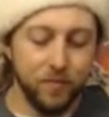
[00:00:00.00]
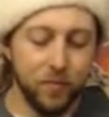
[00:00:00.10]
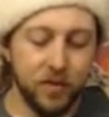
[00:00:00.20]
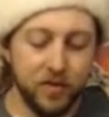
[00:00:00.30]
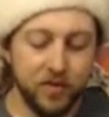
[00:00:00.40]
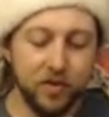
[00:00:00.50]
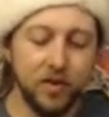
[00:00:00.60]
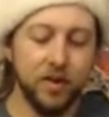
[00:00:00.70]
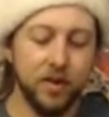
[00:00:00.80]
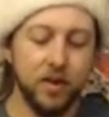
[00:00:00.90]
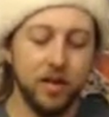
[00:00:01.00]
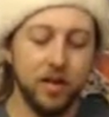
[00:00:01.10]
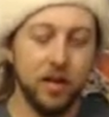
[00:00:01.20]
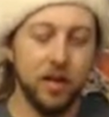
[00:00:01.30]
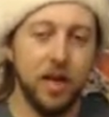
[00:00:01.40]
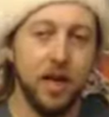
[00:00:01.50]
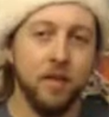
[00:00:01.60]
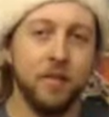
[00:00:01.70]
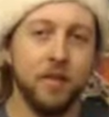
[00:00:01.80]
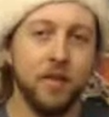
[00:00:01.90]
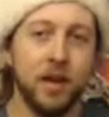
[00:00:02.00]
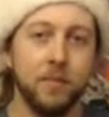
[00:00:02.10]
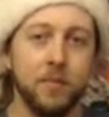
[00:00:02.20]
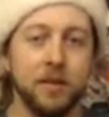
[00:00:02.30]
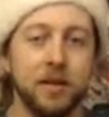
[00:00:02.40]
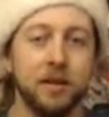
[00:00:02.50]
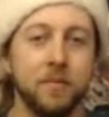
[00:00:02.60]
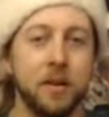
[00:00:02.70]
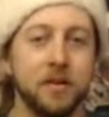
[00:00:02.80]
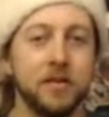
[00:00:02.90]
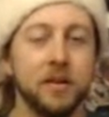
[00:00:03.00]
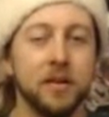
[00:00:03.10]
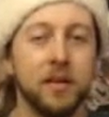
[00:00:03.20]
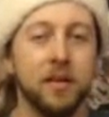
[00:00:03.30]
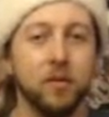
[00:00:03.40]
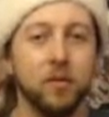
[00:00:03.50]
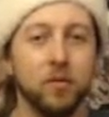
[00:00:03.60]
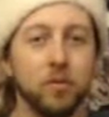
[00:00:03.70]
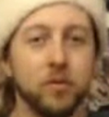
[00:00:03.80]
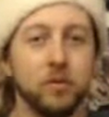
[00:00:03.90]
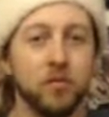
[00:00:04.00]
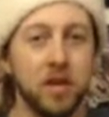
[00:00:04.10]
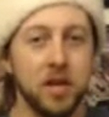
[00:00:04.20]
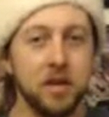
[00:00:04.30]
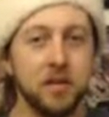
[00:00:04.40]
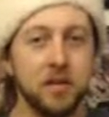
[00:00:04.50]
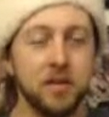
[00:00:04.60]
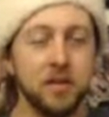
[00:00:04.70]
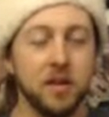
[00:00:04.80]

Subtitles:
movie is good. Everything I predicted, basically, was right.